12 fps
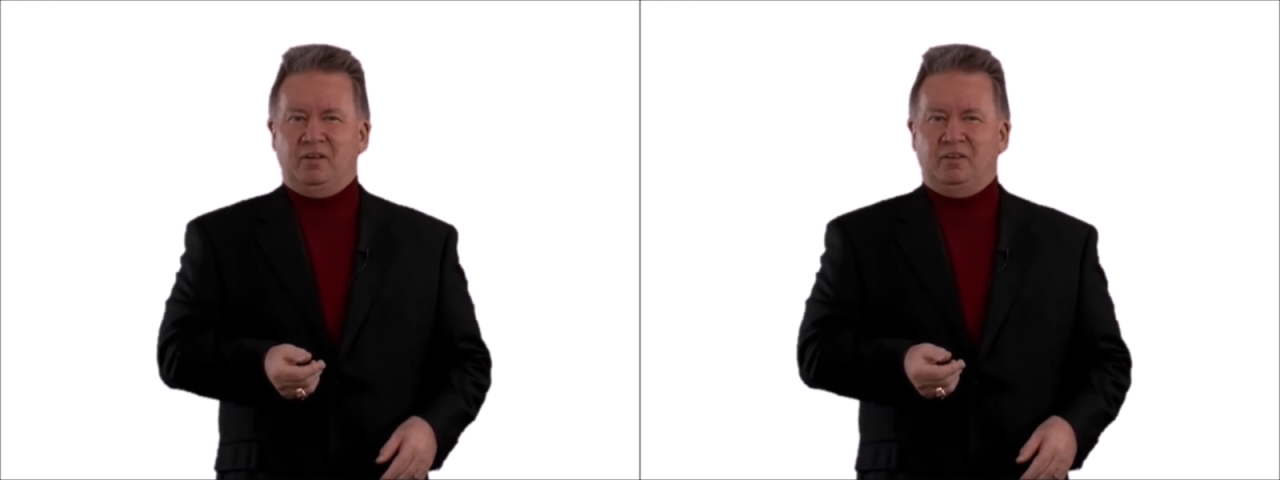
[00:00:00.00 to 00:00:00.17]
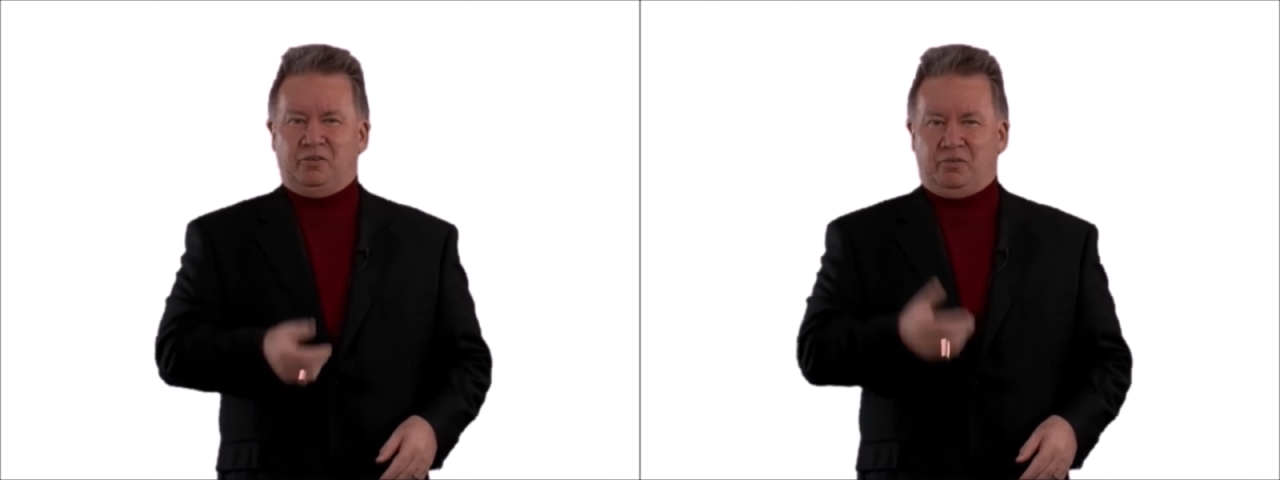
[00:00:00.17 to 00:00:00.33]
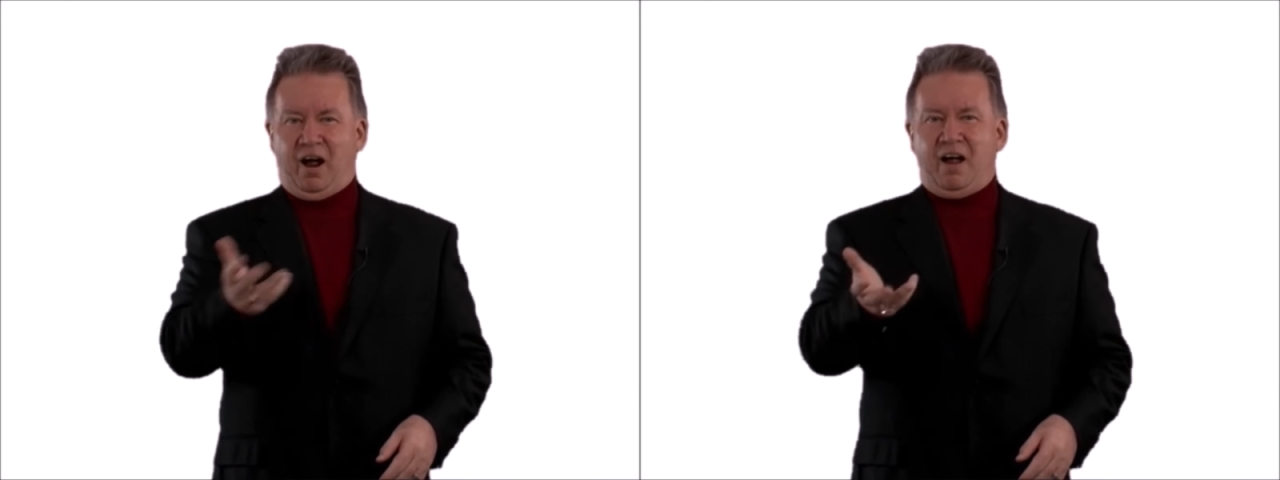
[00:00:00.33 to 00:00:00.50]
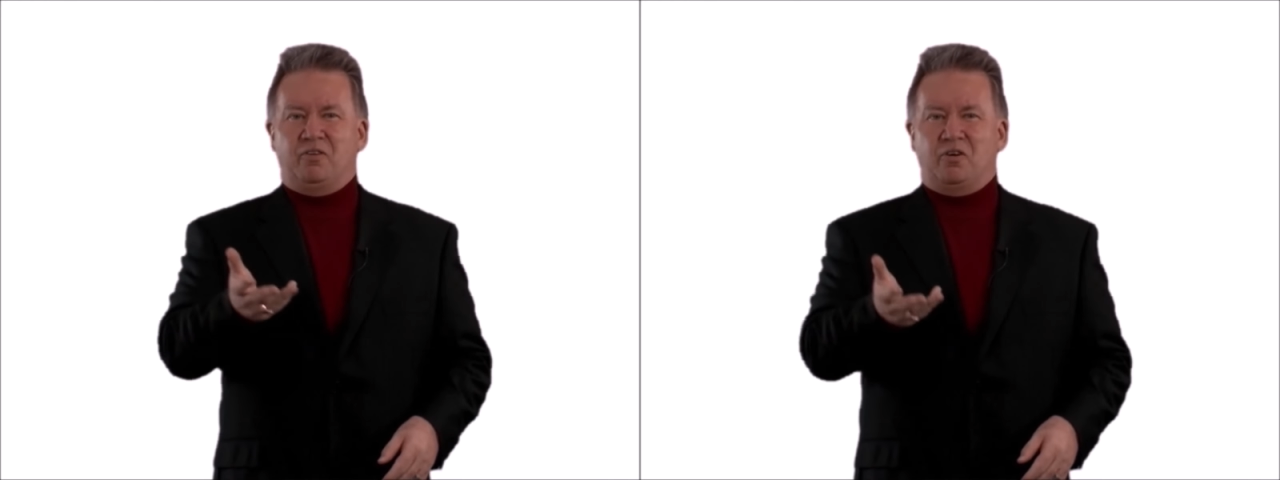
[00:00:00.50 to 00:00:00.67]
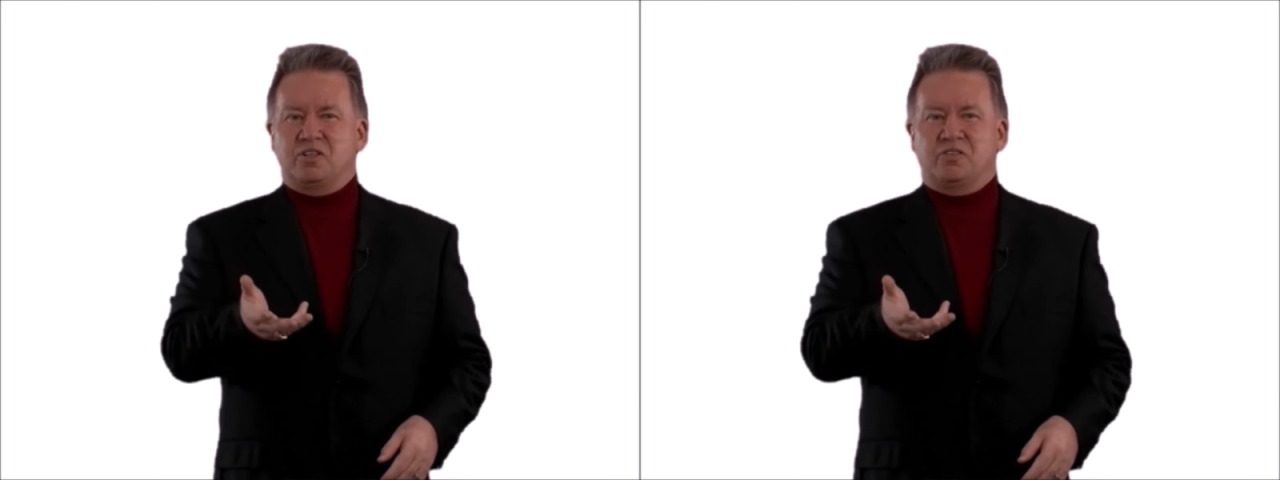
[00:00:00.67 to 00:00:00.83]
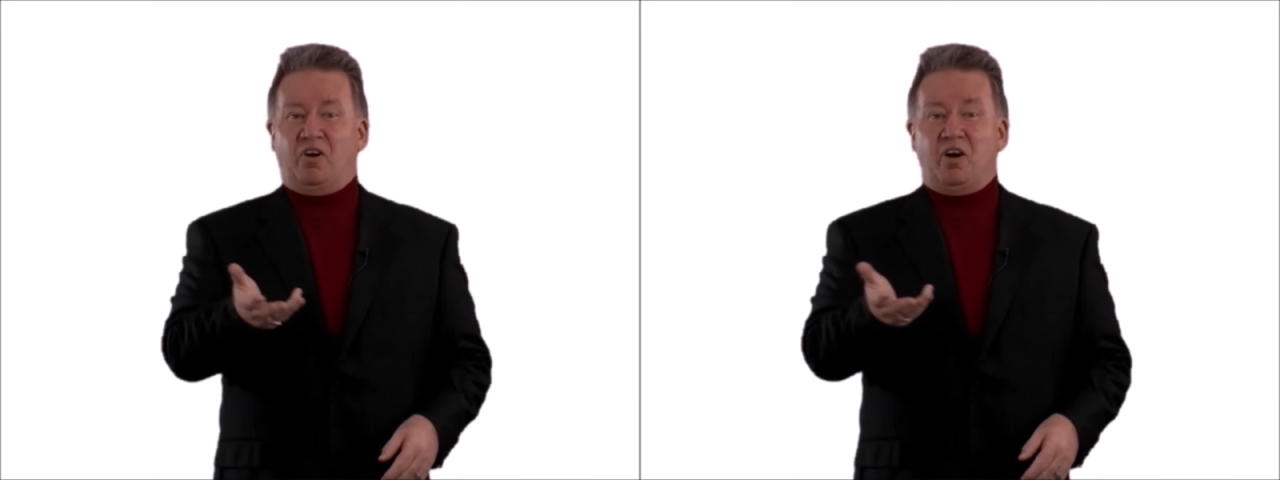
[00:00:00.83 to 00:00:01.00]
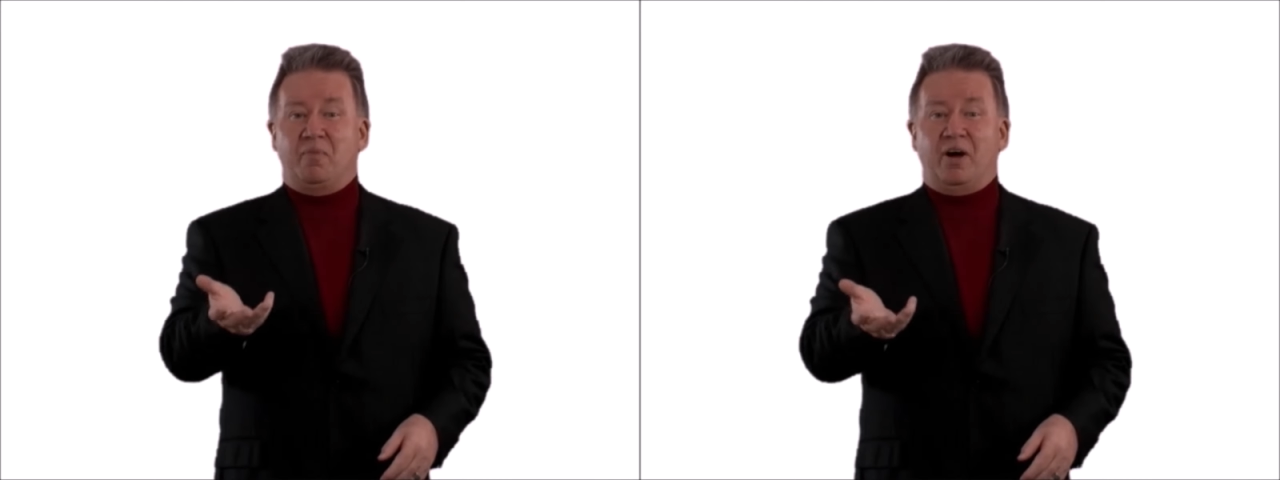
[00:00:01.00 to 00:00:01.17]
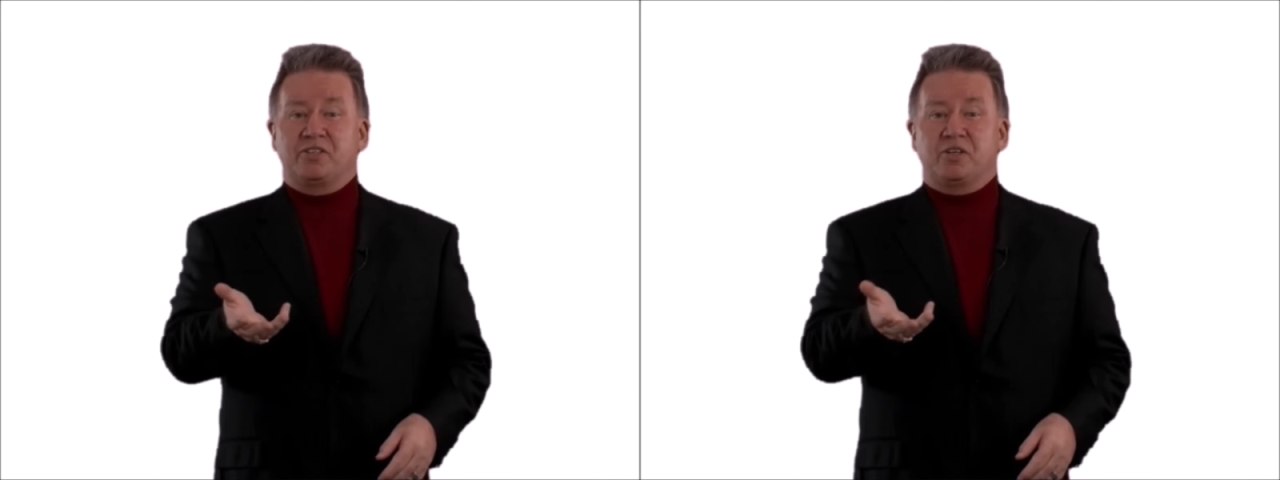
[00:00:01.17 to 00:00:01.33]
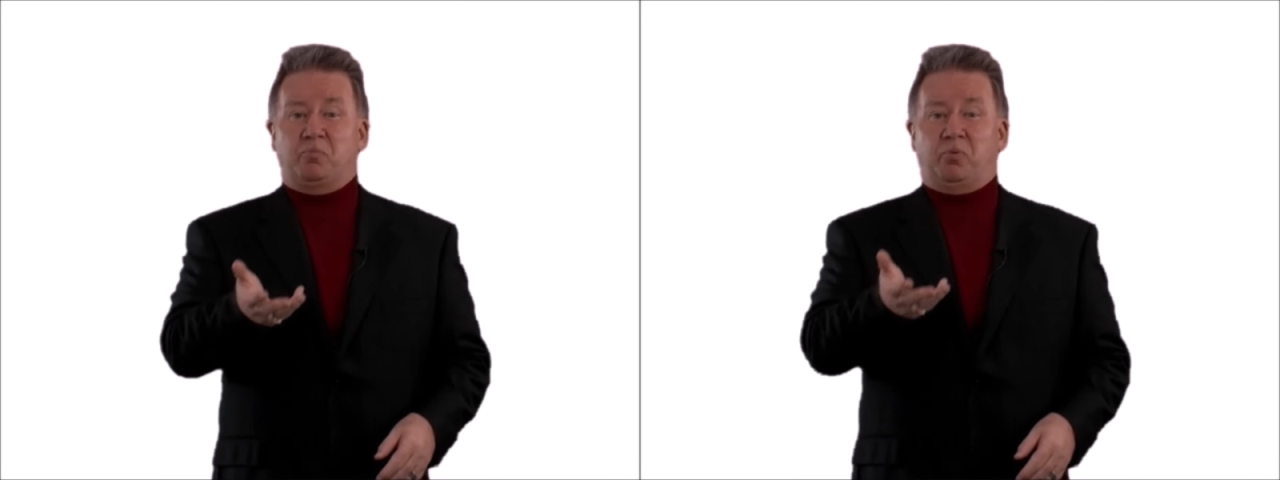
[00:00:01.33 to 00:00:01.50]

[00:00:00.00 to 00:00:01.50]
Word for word: The driver is very much a